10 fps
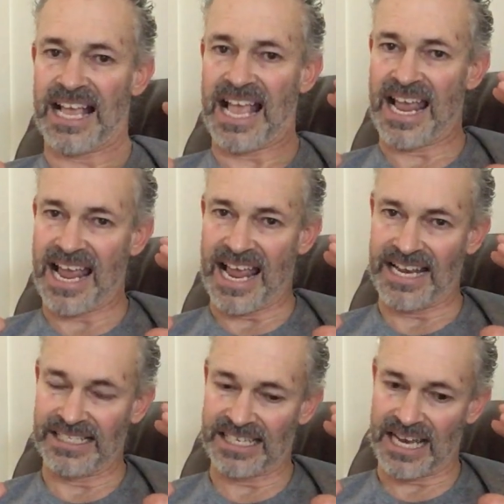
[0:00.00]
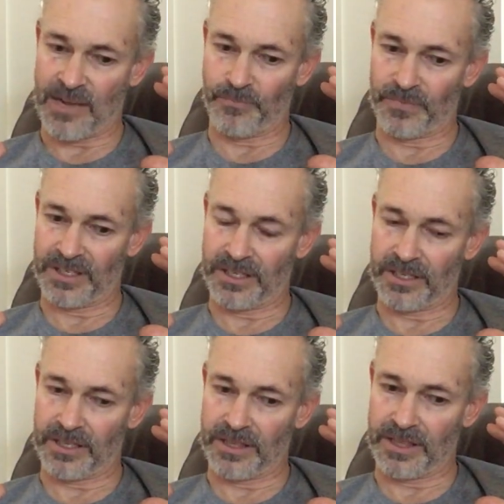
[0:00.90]
and
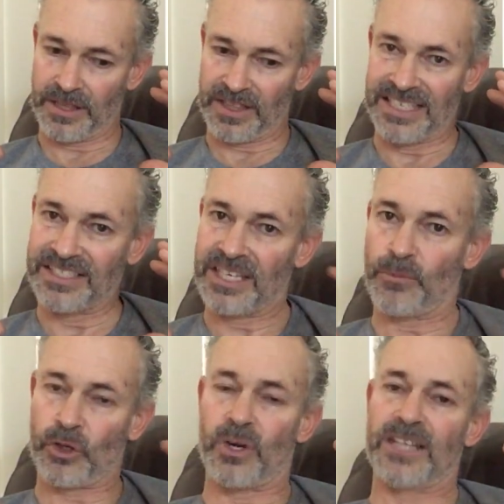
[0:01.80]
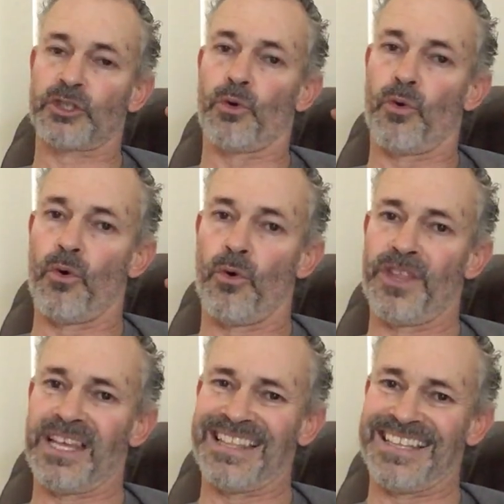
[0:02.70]
the Democrats or
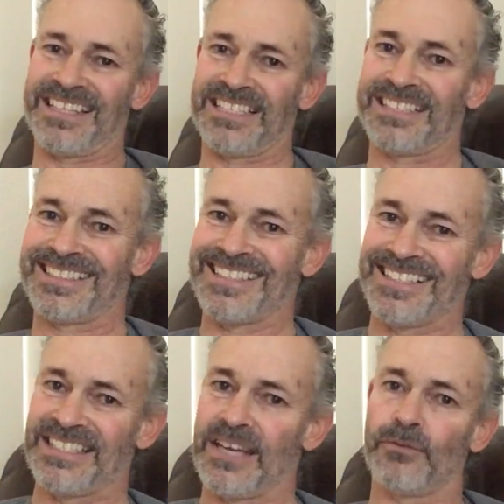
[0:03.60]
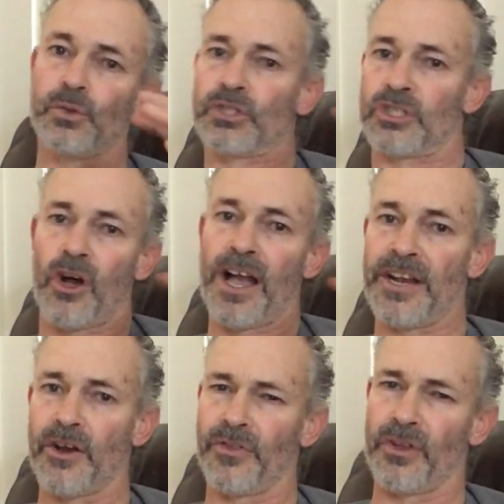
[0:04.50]
the devil's
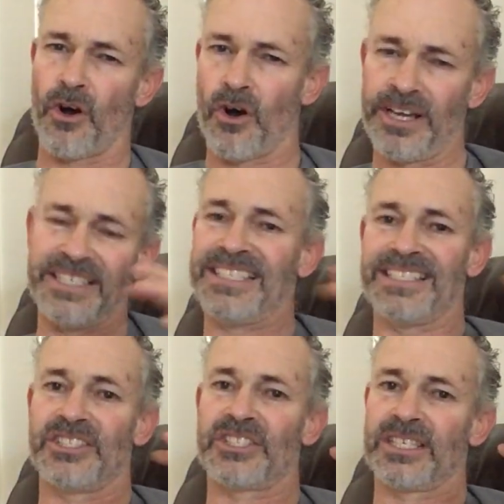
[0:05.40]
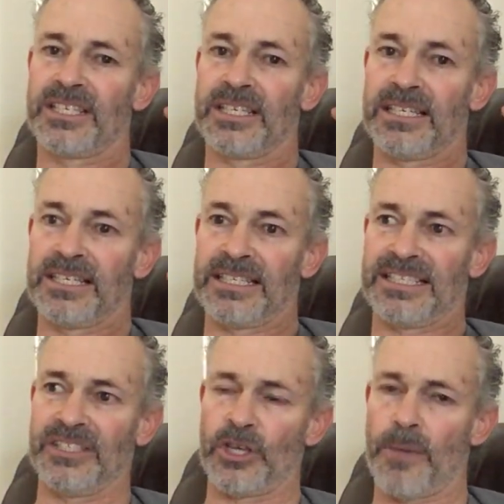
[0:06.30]
side ideas
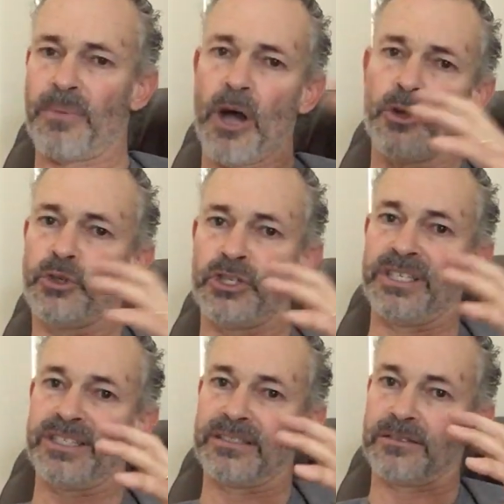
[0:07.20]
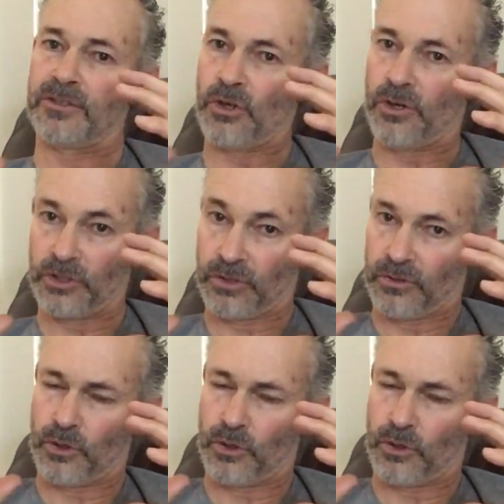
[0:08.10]
is opposing God's